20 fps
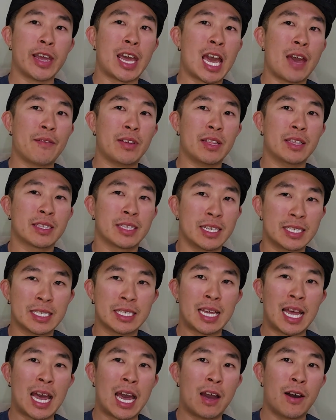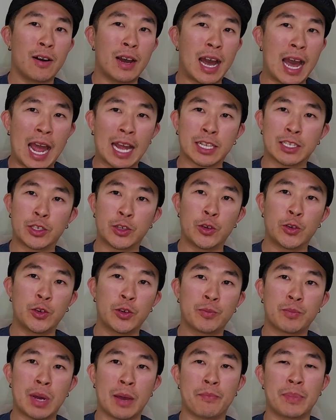you have it. This is how I
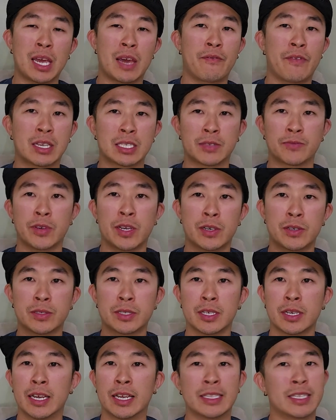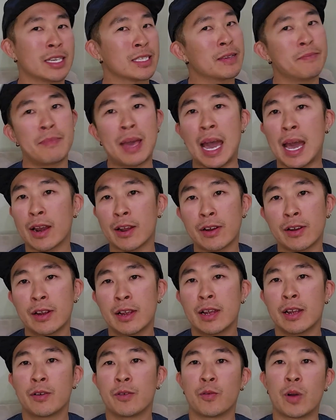tune my BFS reels. It doesn't matter
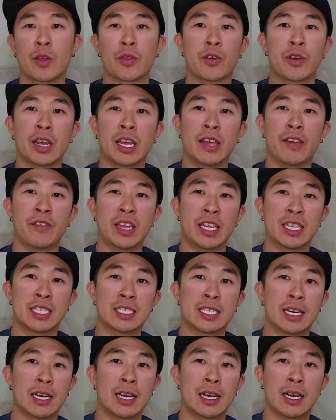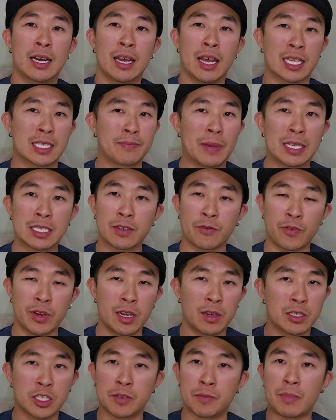whether it's an expensive
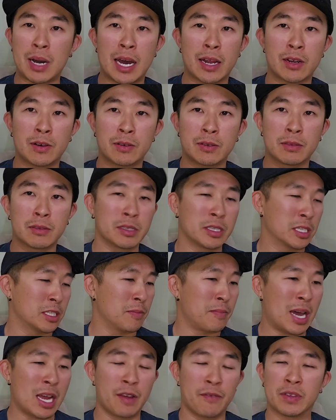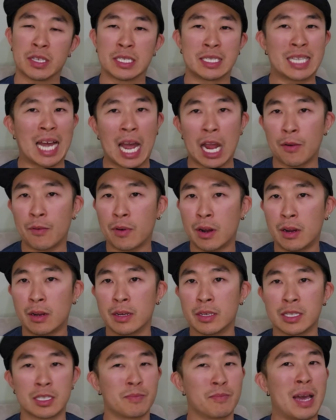reel, Shimano, it doesn't matter if it's Daiwa,
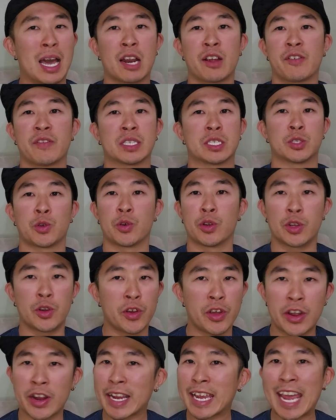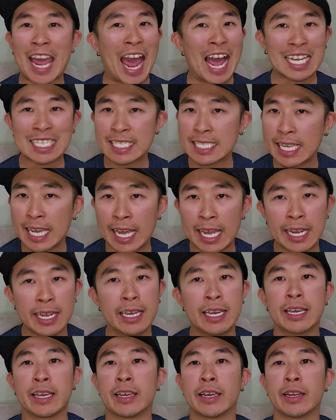it doesn't matter if it's Sorinoya, Cast
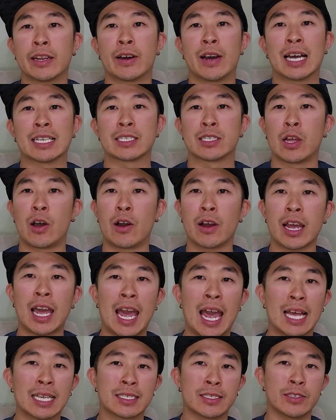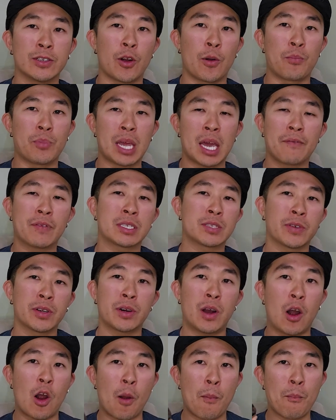King, you know, as long as your BFS
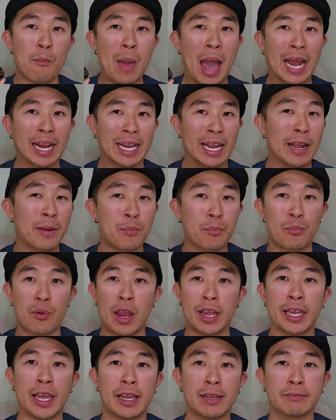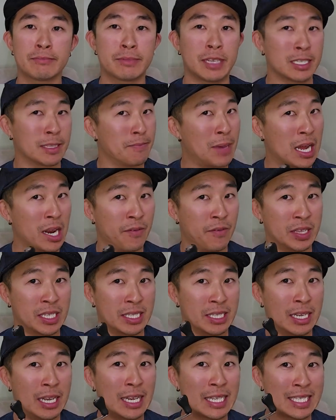reels are magnetic braking, doesn't matter if it's
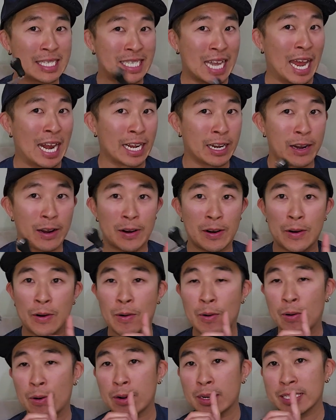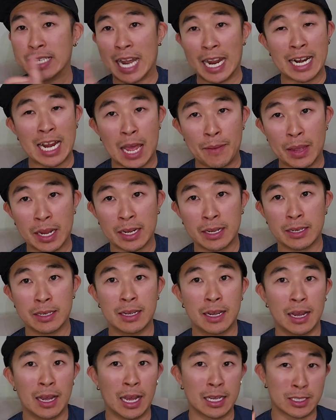static or dynamic,
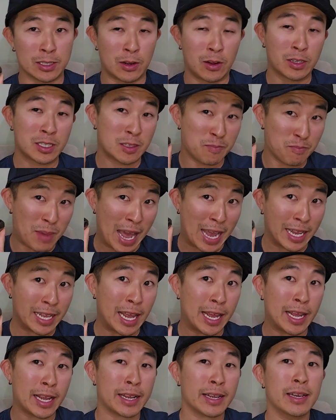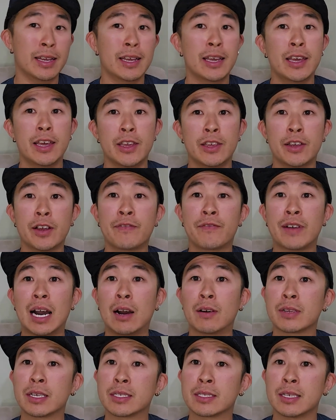as long as it's magnetic. You can
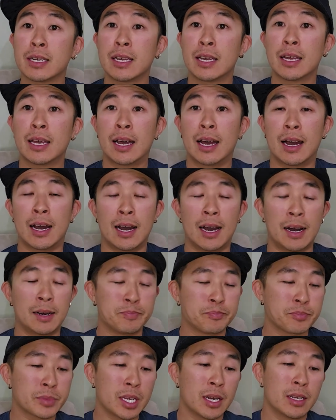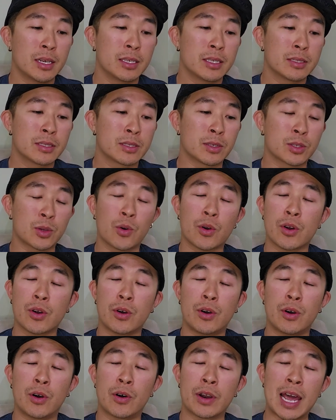follow this
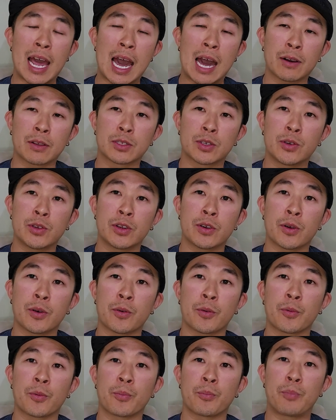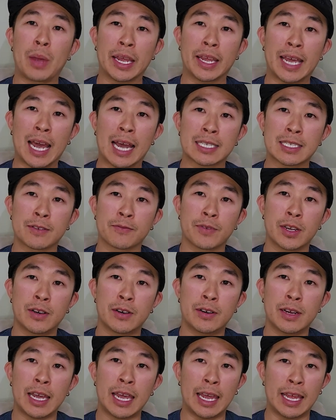tutorial on how to tune your bait casting
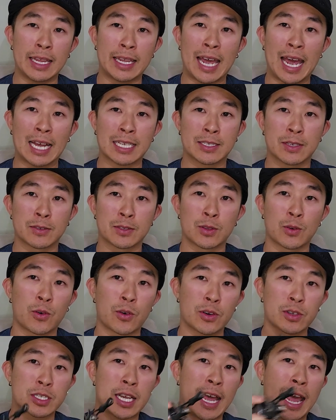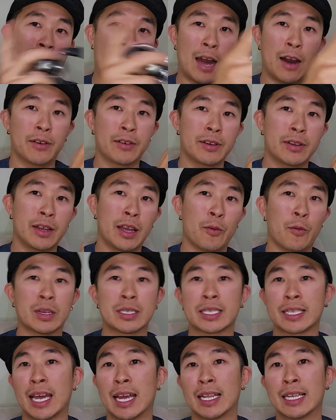reel and cast those lures out. And
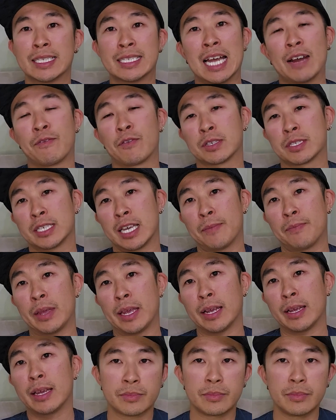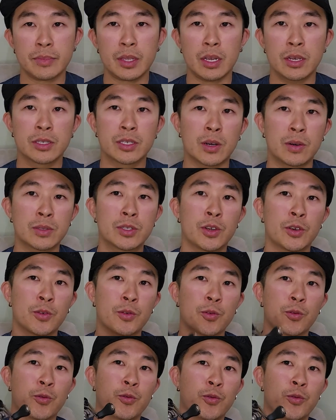once again, it's not for skipping. So
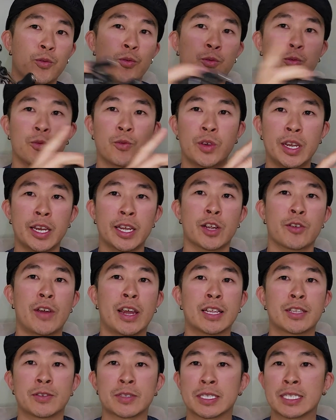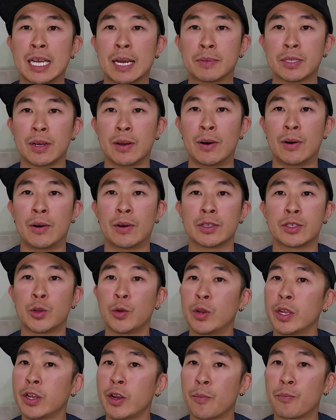to reiterate those steps on
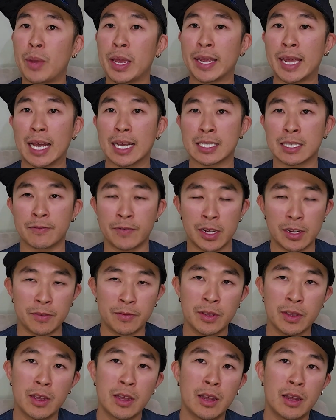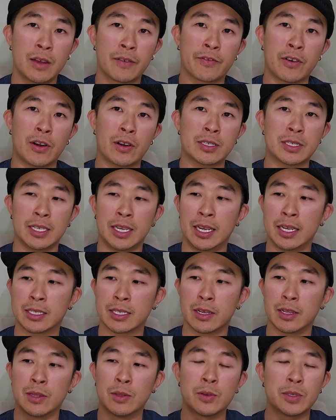tuning your bait casting reel, first
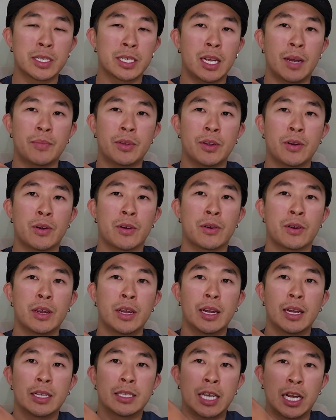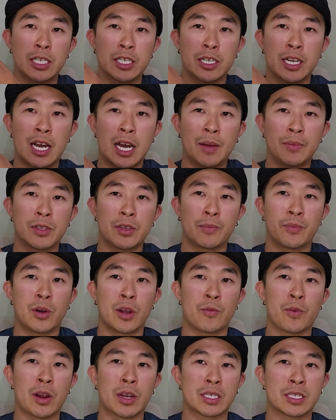is loosen up your tension knob to a
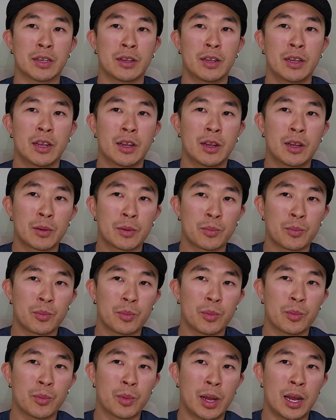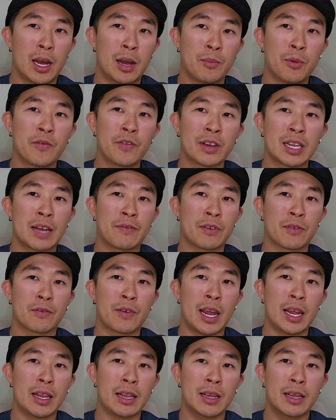point where it's moving left and
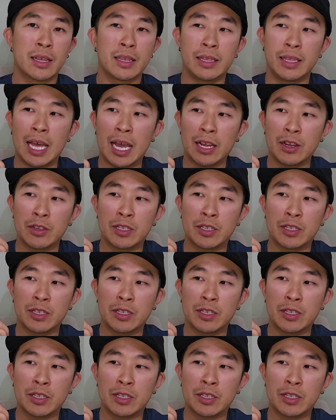right. Then